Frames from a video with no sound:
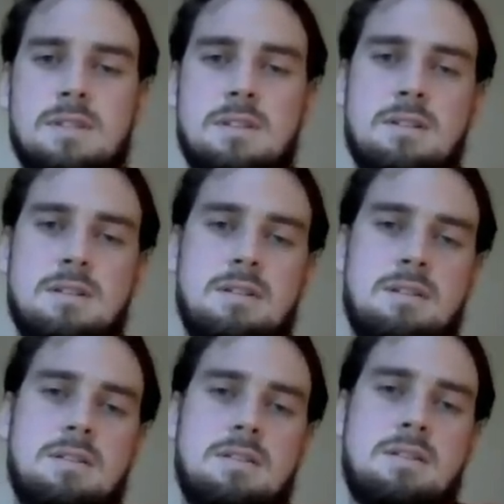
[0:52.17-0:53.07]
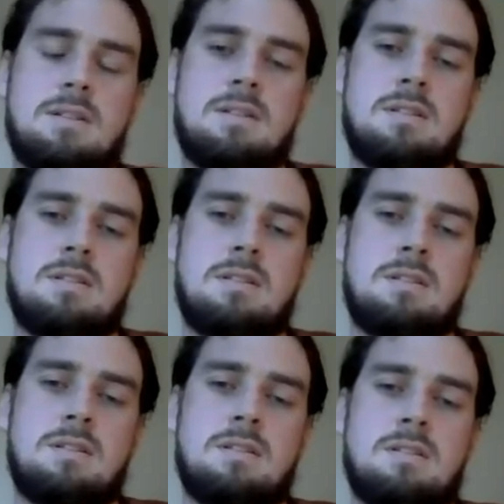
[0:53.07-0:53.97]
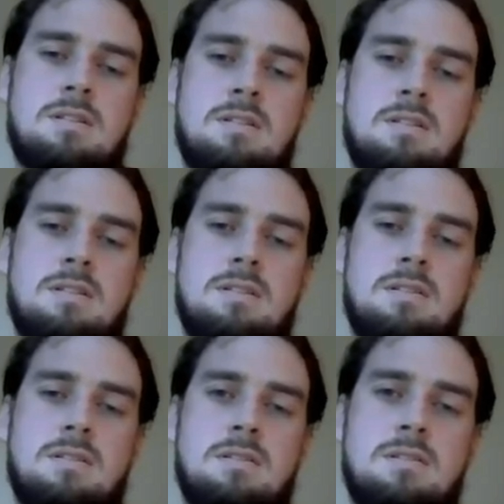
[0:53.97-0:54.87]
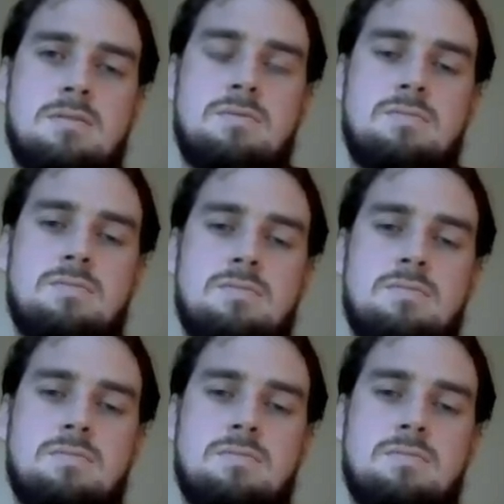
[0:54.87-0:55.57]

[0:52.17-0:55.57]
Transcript: (not speaking)